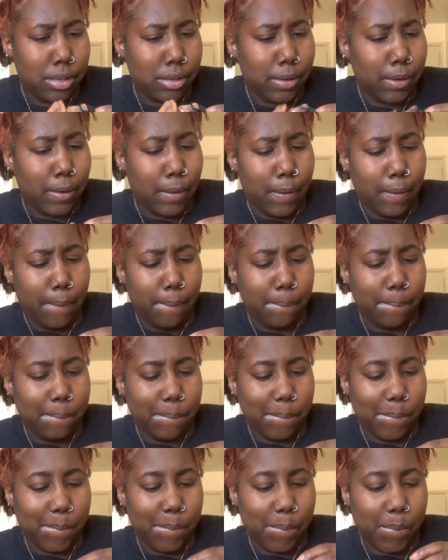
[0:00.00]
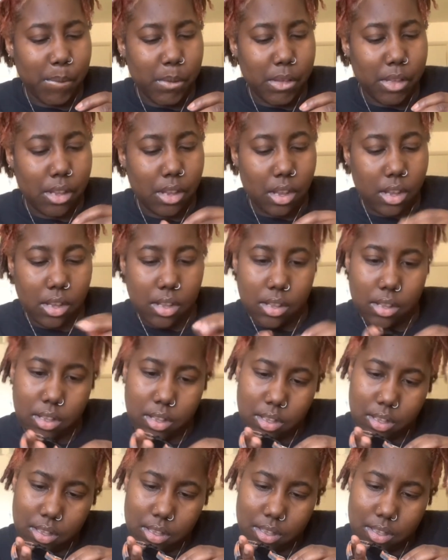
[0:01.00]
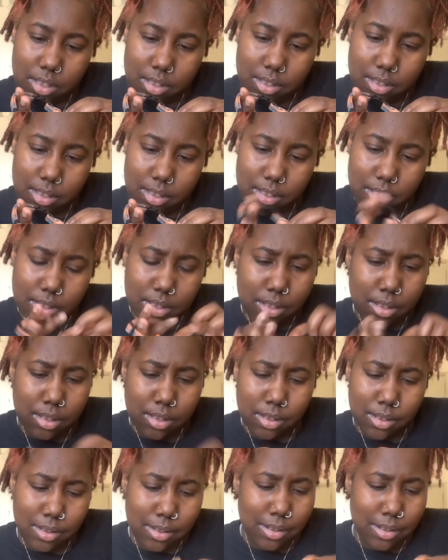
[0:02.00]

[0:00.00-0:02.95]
Nobody speaks.